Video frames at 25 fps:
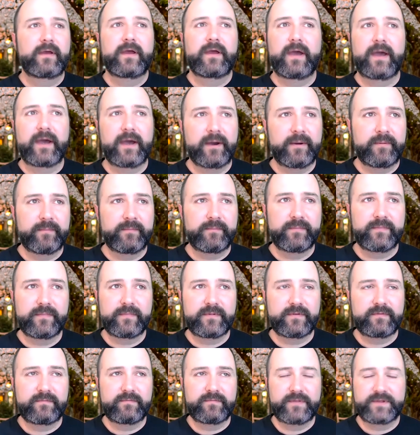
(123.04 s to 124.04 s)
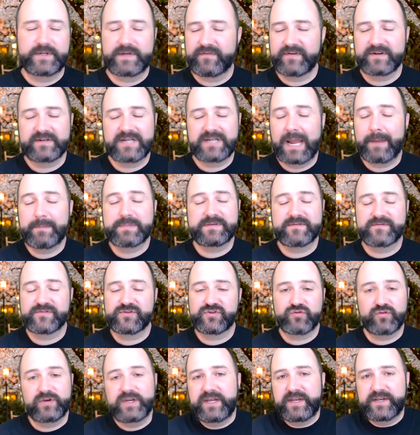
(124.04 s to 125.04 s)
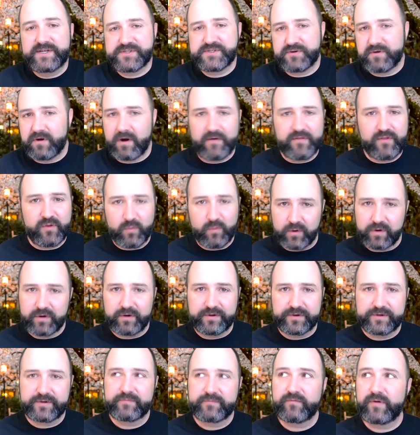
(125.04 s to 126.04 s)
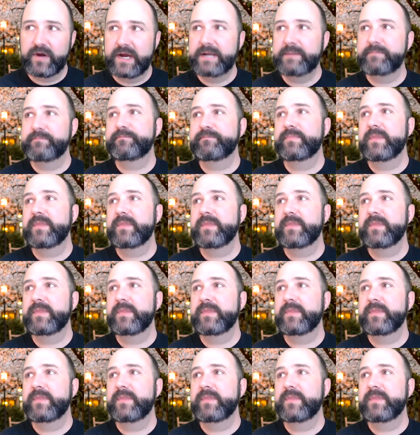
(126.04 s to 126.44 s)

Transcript: the different types of trees there are in the world, right?